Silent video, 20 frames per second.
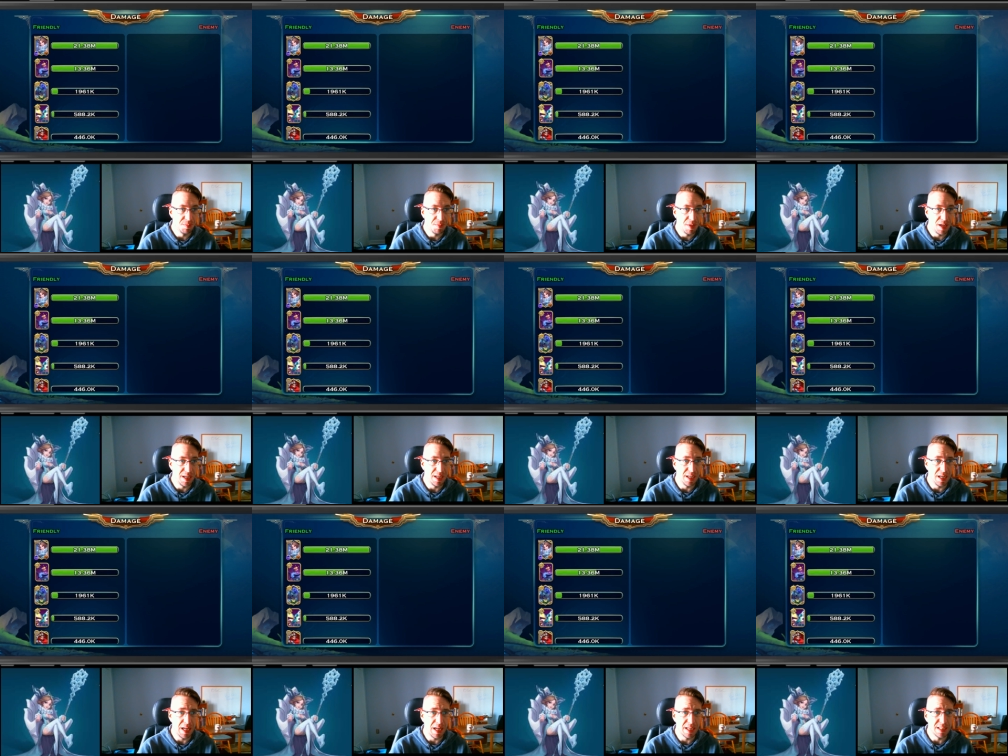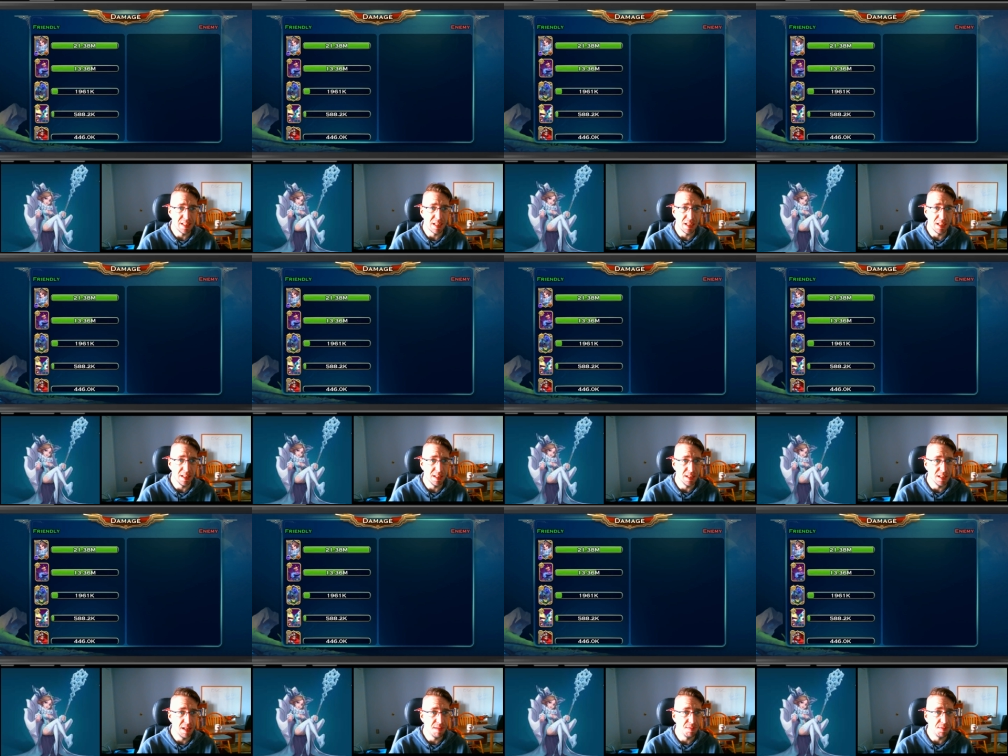As a
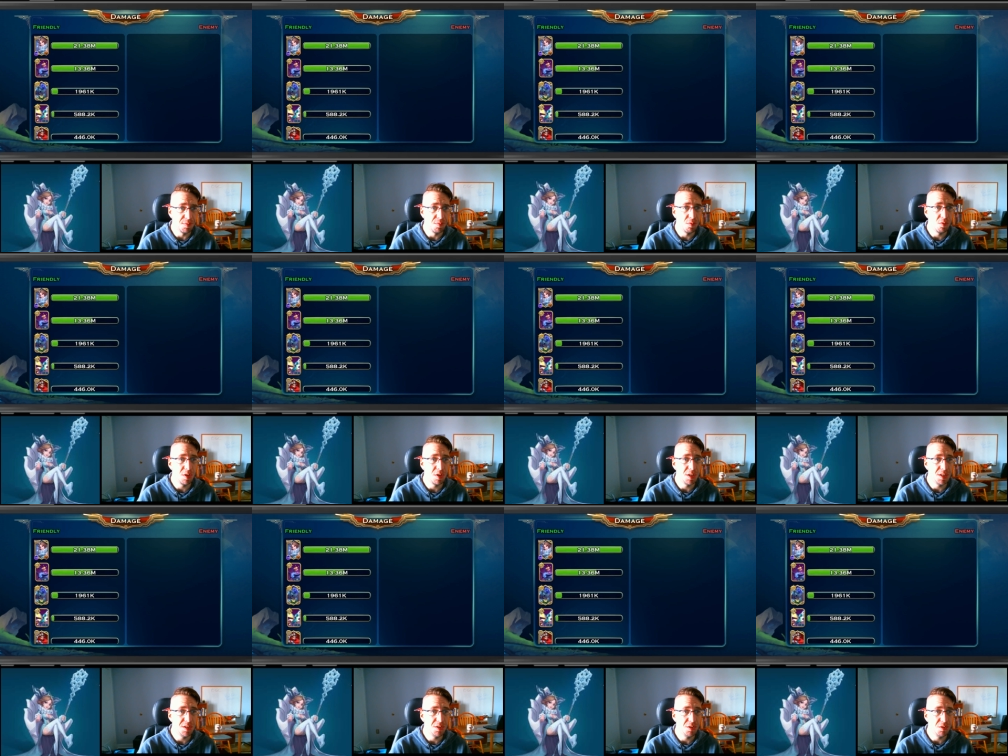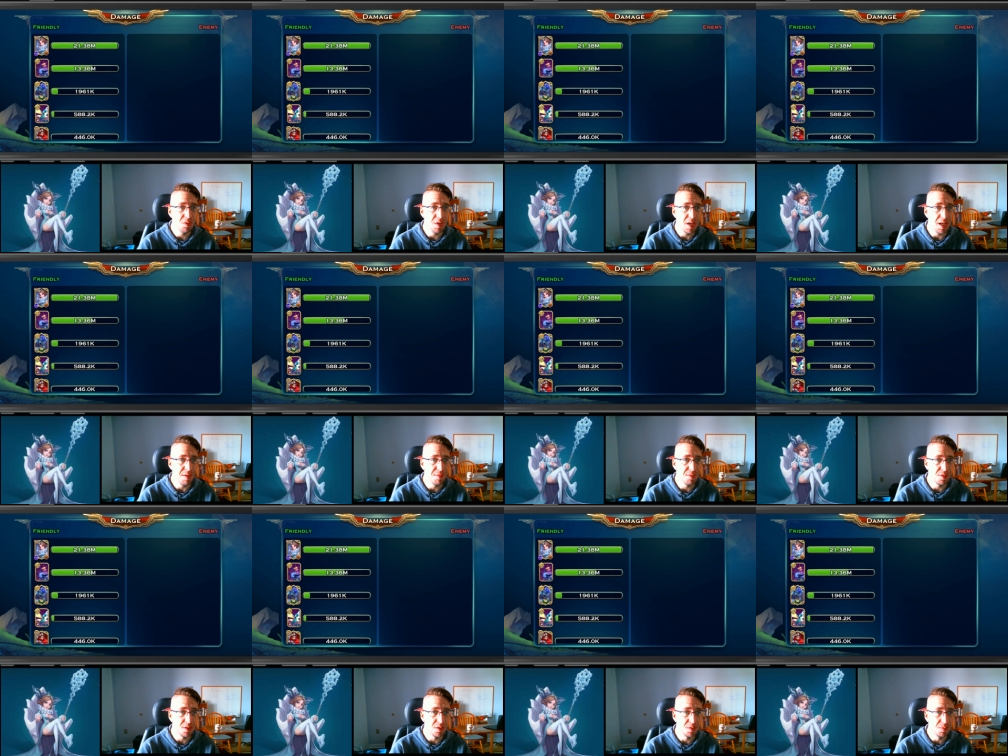level 42
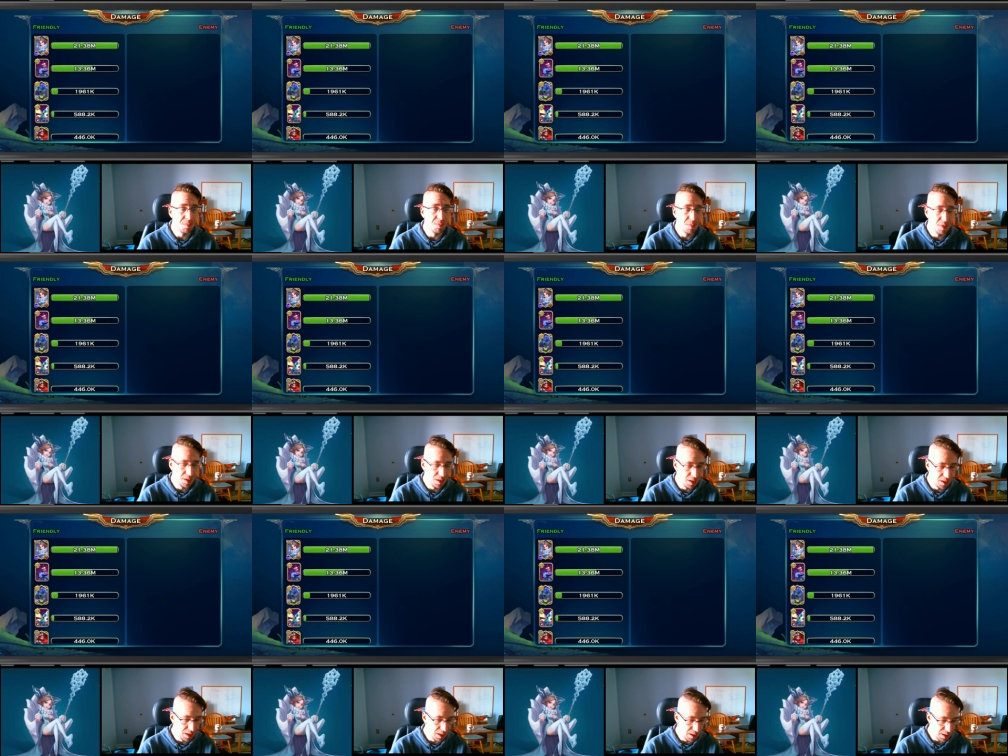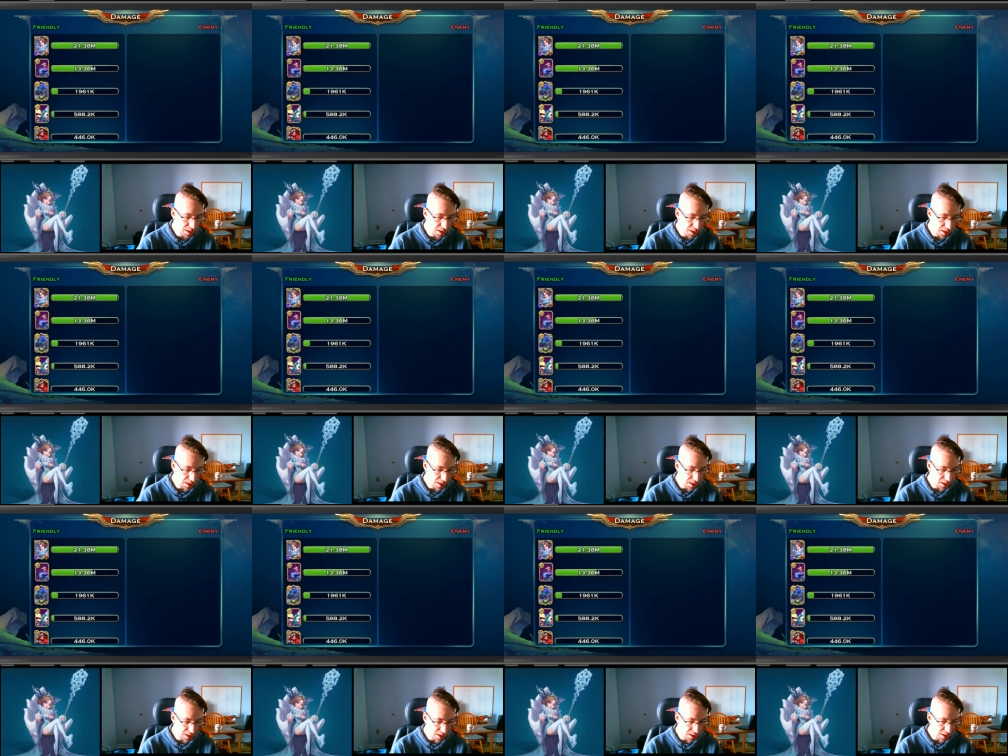Avril,
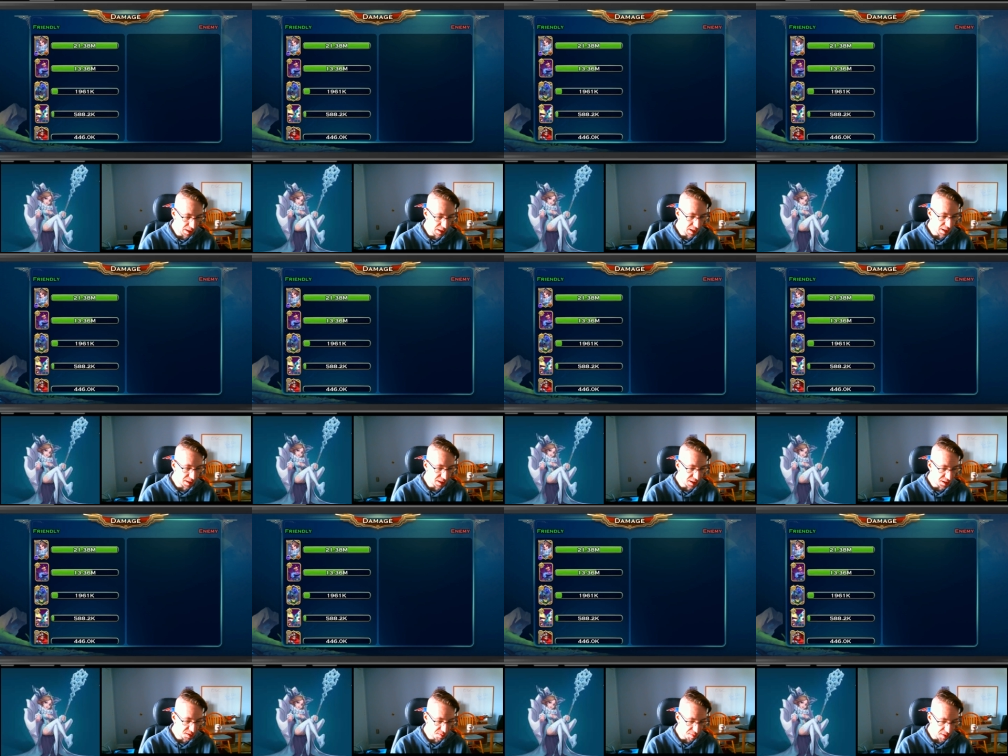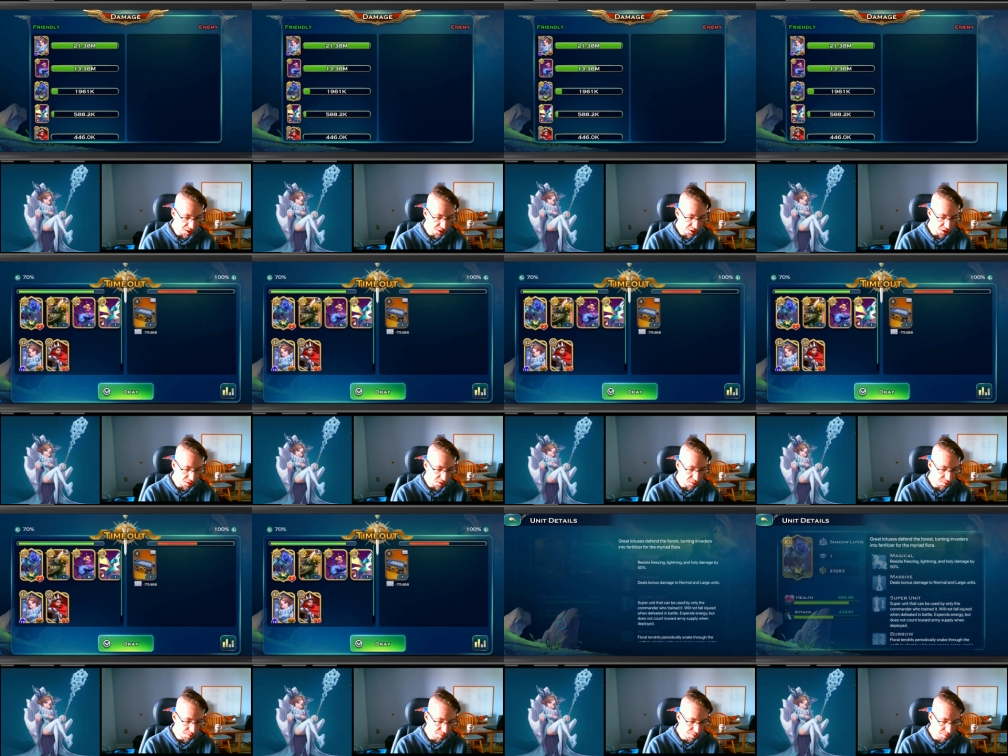nothing
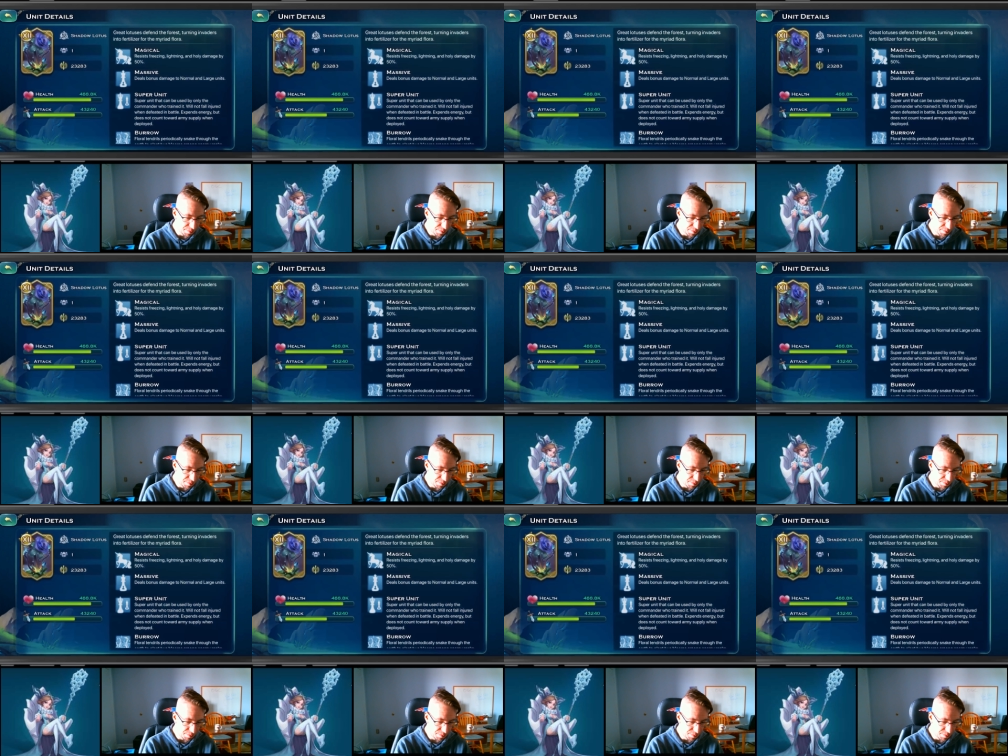special.